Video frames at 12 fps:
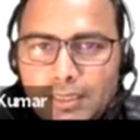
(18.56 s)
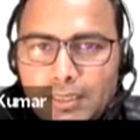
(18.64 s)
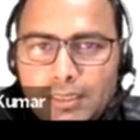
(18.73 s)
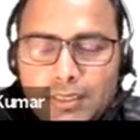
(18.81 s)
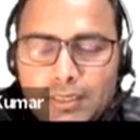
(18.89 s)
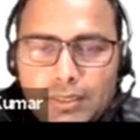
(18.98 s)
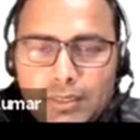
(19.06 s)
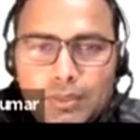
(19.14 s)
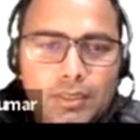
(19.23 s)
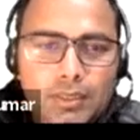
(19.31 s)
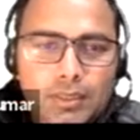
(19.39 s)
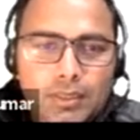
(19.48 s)
your
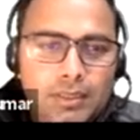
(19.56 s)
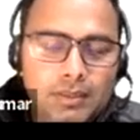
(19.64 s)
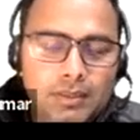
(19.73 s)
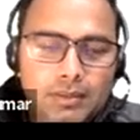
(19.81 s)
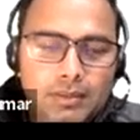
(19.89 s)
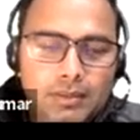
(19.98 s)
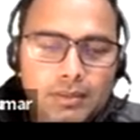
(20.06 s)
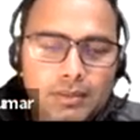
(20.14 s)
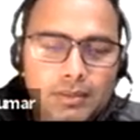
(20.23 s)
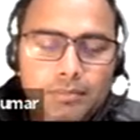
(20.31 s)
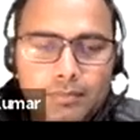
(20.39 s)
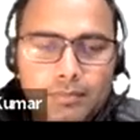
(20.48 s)
uh,
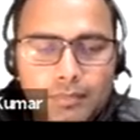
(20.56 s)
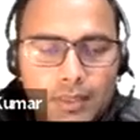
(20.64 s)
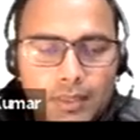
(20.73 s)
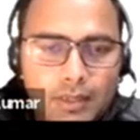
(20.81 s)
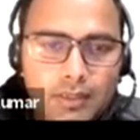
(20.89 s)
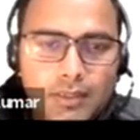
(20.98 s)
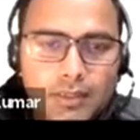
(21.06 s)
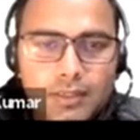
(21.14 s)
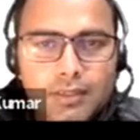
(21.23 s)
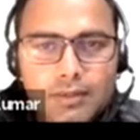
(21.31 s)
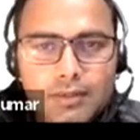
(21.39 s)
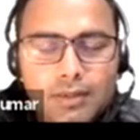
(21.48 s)
8th grade
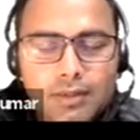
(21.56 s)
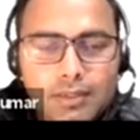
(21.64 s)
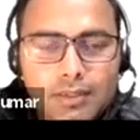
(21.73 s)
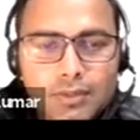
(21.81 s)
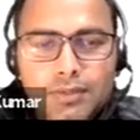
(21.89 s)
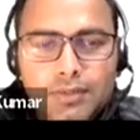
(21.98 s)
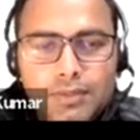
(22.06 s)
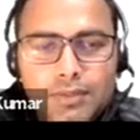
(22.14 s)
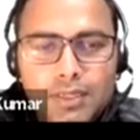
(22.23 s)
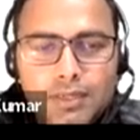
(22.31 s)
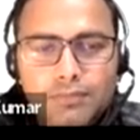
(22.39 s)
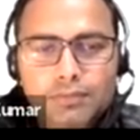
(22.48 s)
class. Okay, we have
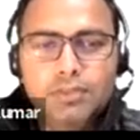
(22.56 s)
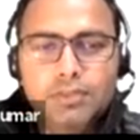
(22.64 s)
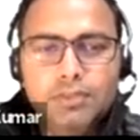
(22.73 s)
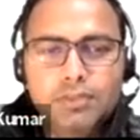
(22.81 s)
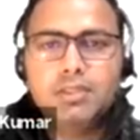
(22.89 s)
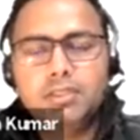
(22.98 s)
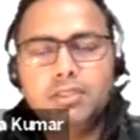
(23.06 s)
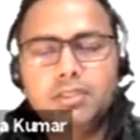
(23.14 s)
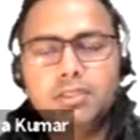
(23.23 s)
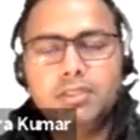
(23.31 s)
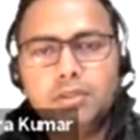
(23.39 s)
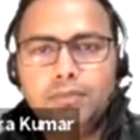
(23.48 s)
visualization
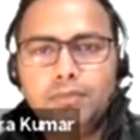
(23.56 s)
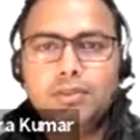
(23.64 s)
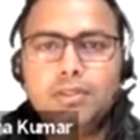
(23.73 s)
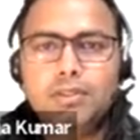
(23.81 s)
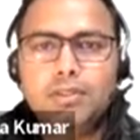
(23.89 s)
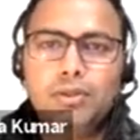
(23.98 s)
of solid